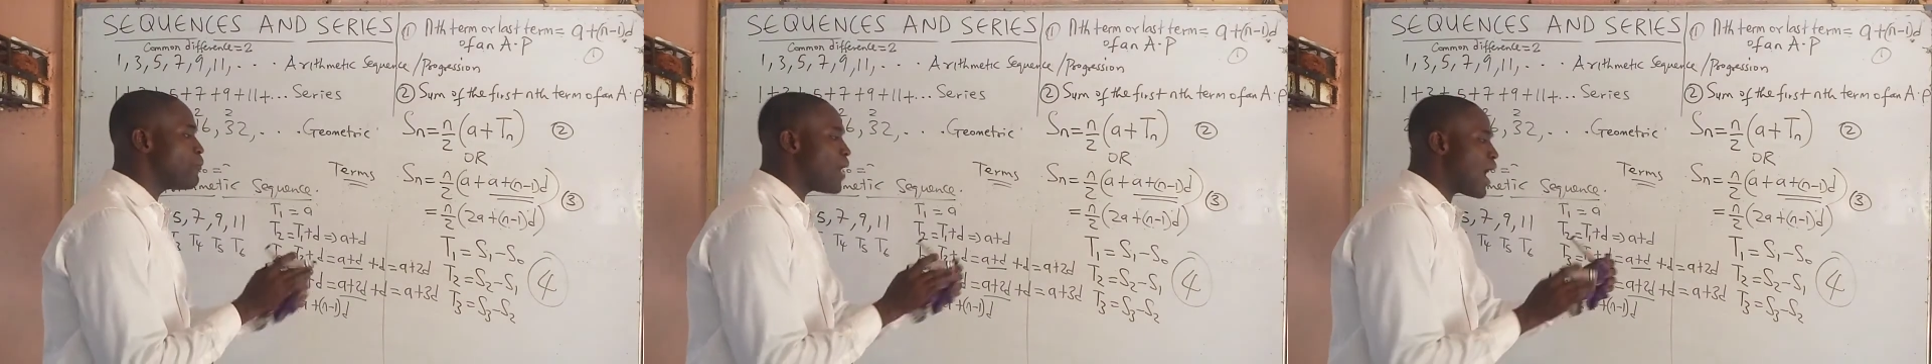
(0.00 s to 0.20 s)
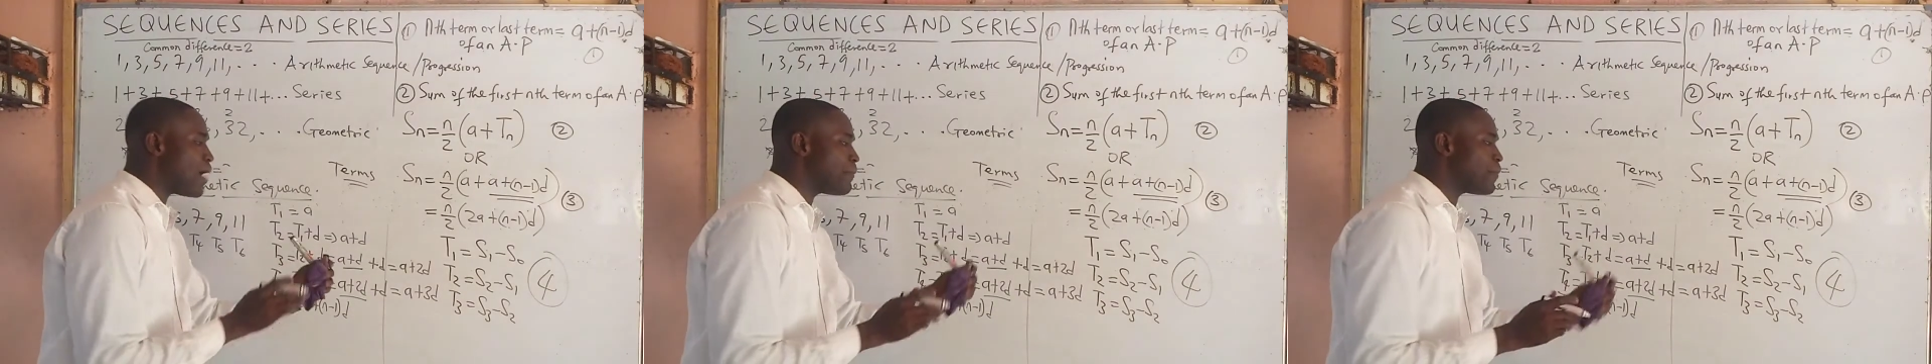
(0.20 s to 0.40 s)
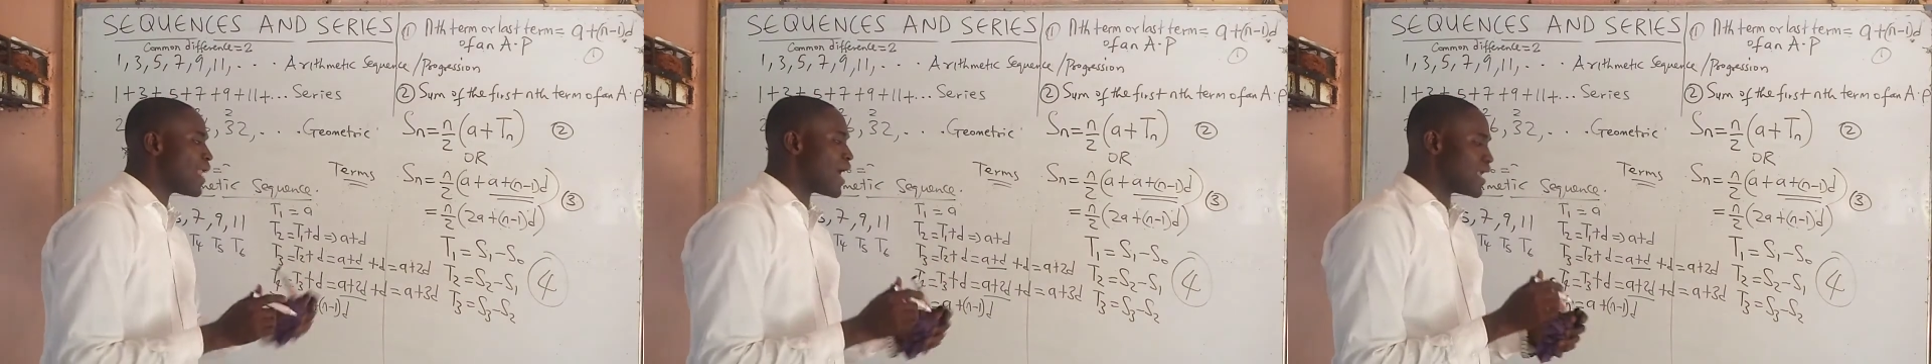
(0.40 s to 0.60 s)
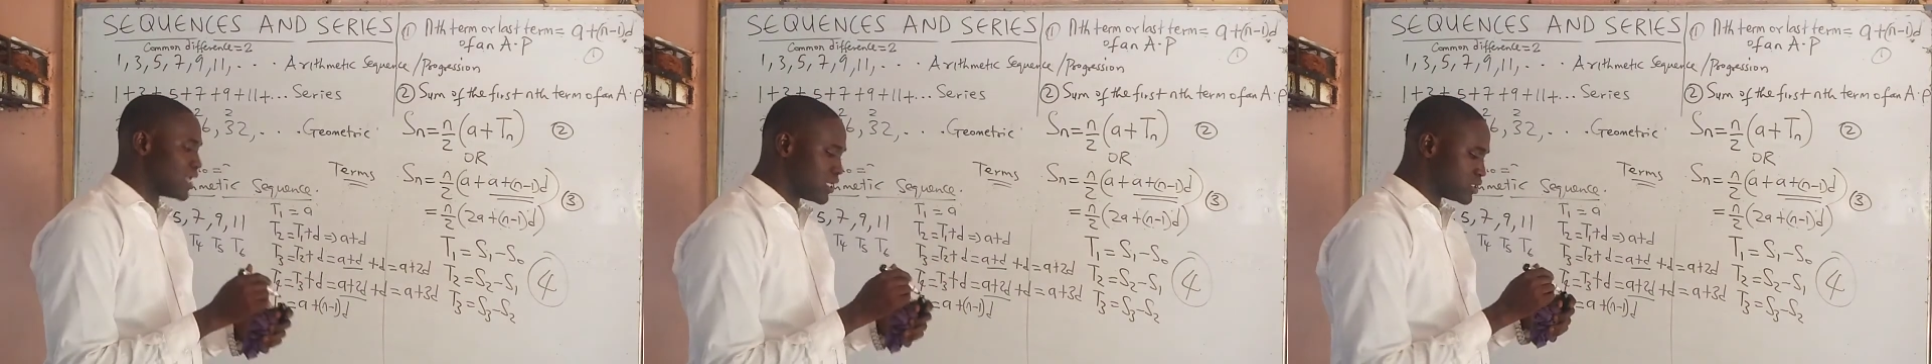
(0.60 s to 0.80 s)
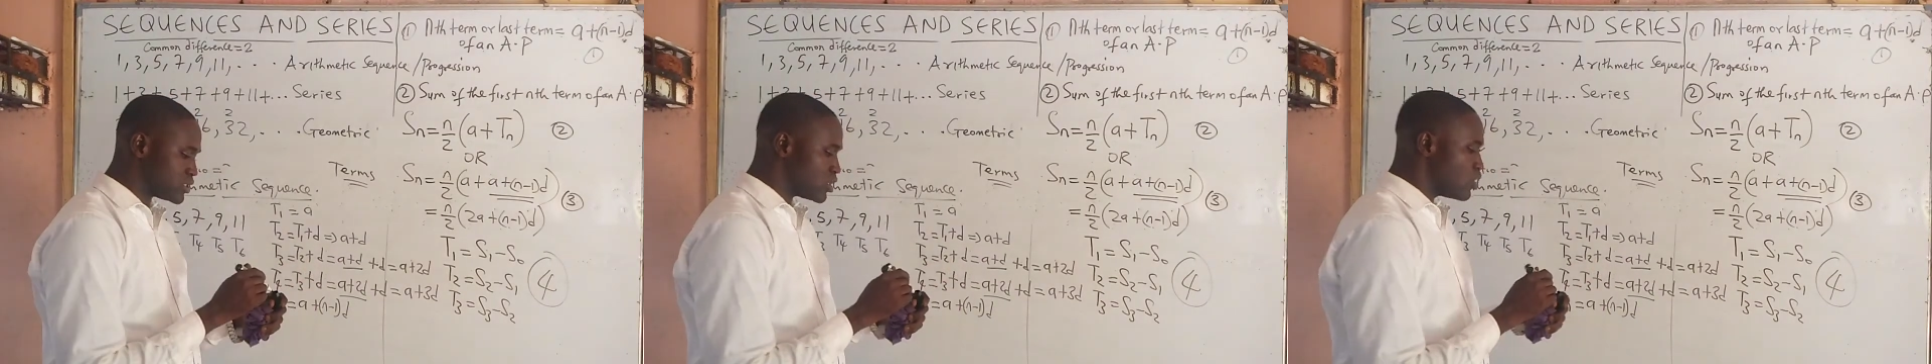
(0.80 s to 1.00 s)
apply
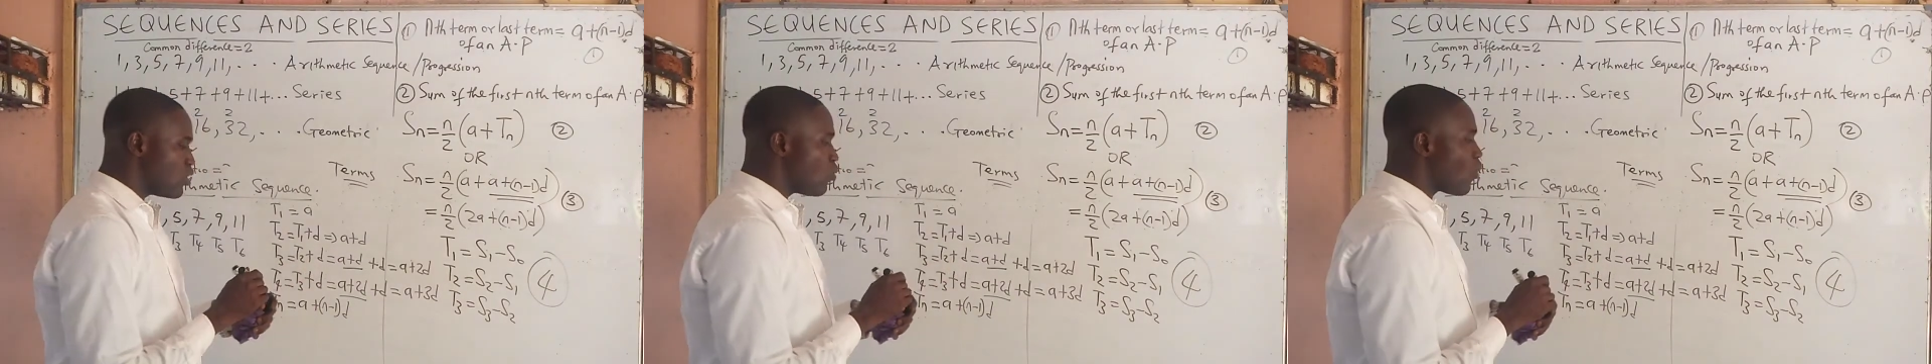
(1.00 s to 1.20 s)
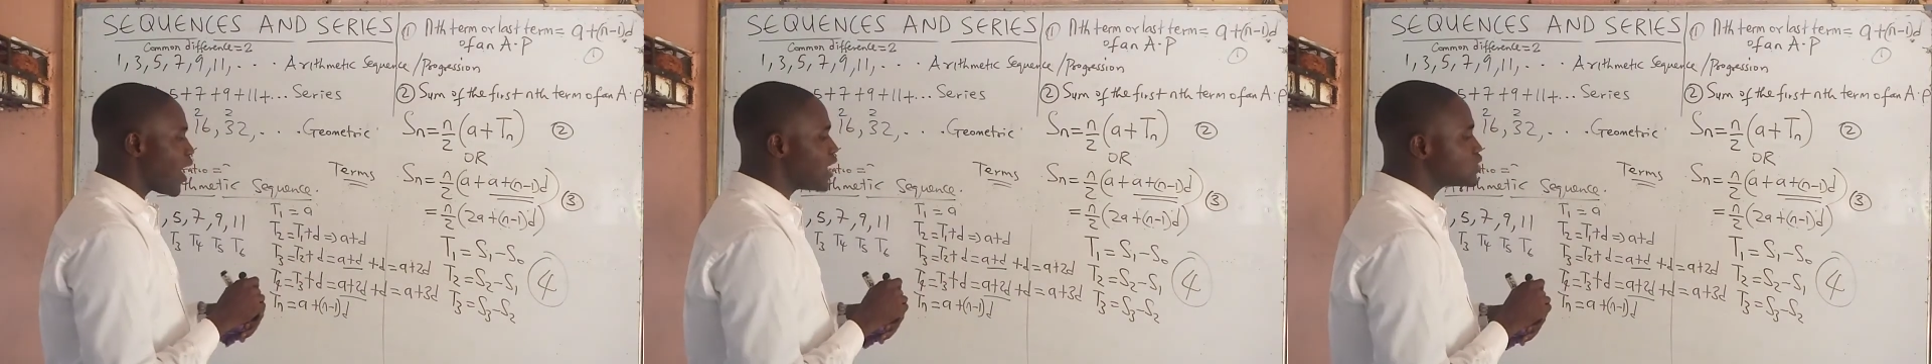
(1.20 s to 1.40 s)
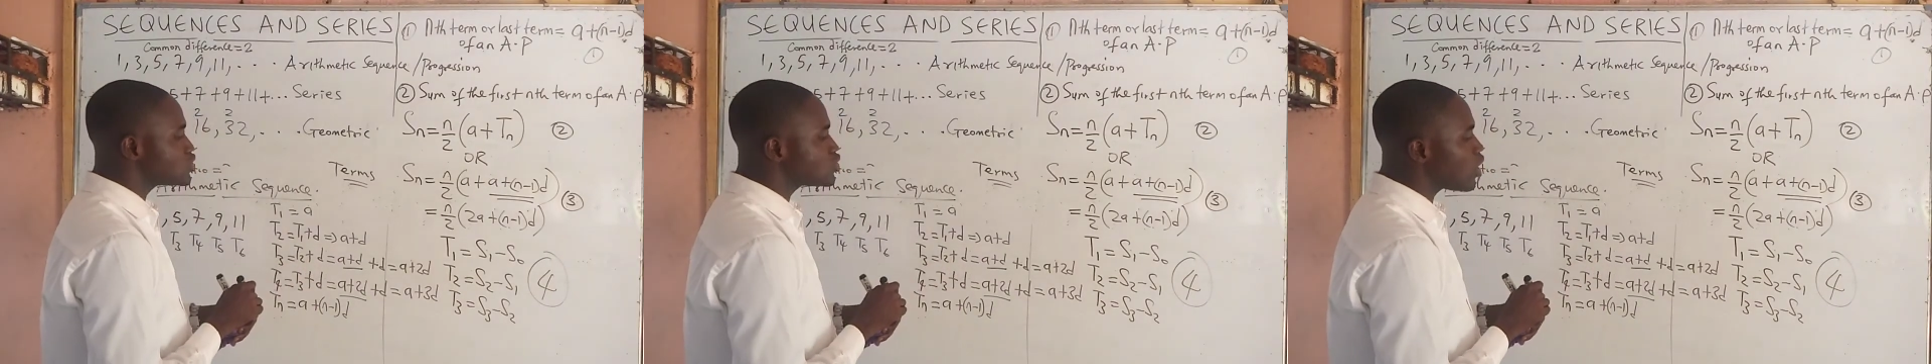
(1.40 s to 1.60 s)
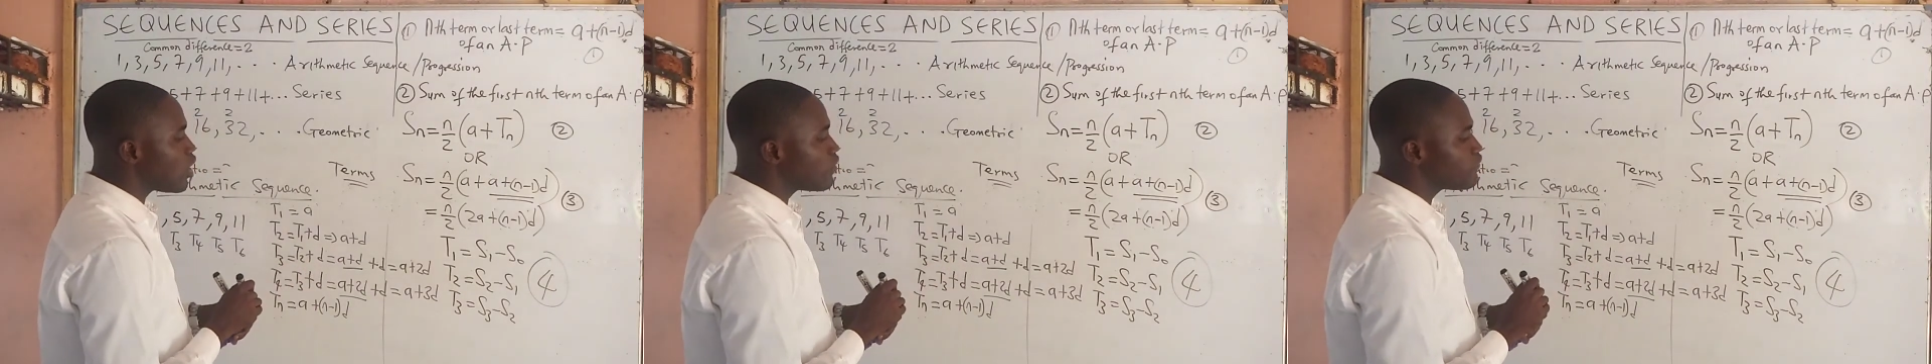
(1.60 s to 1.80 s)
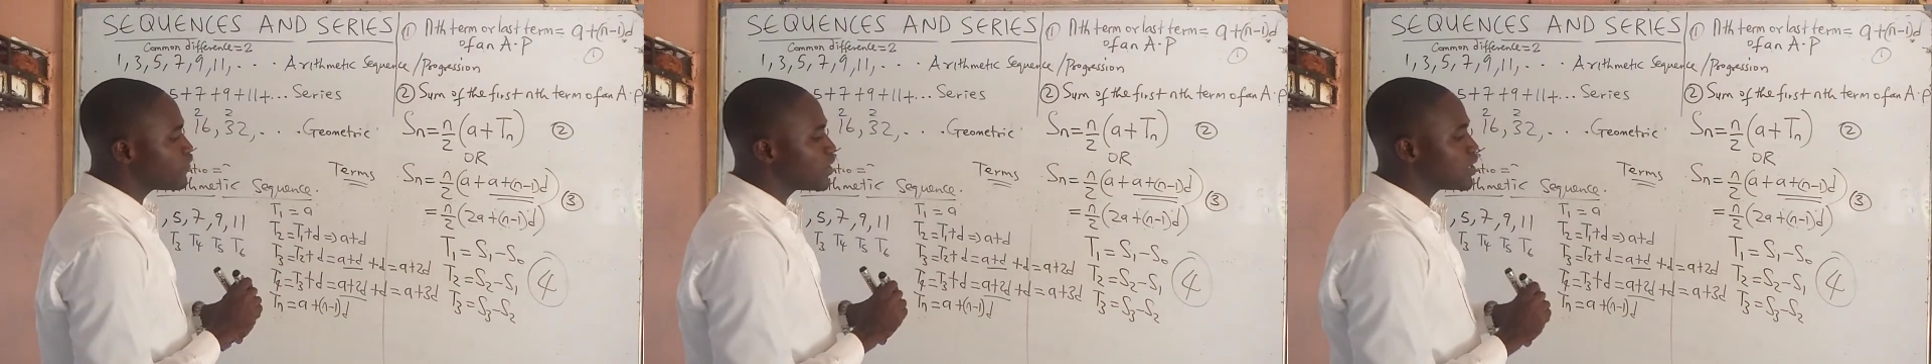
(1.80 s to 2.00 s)
it while
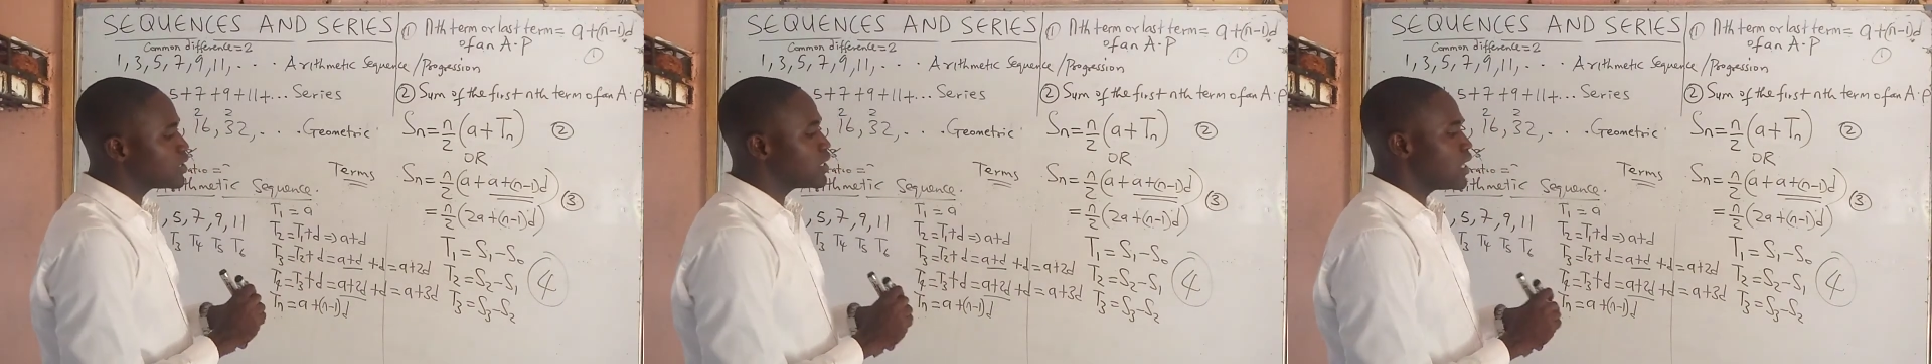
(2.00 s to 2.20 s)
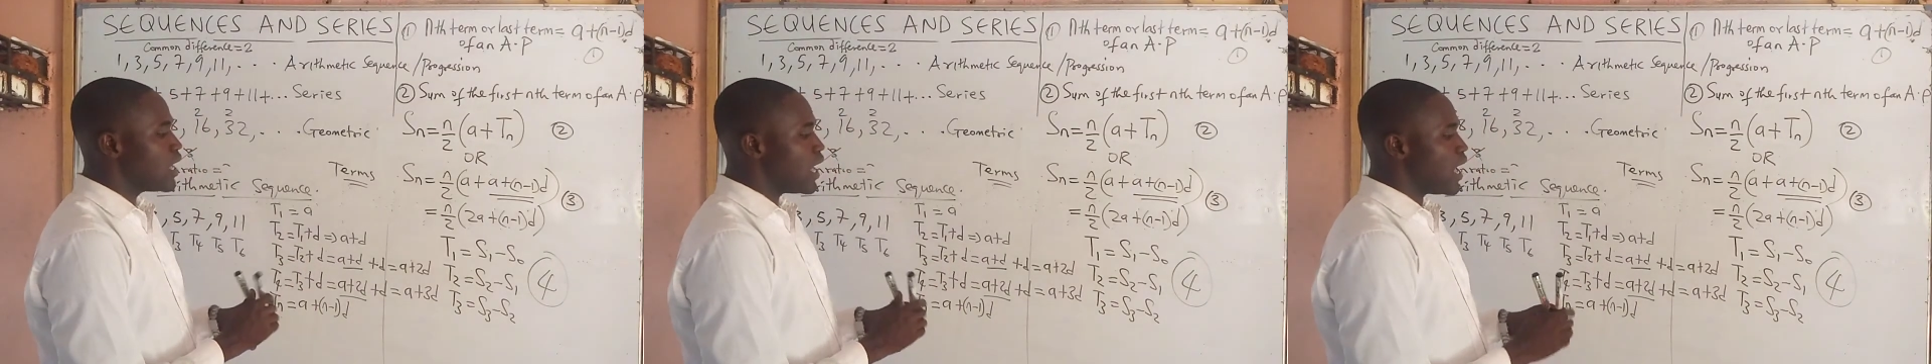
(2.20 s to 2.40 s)
solving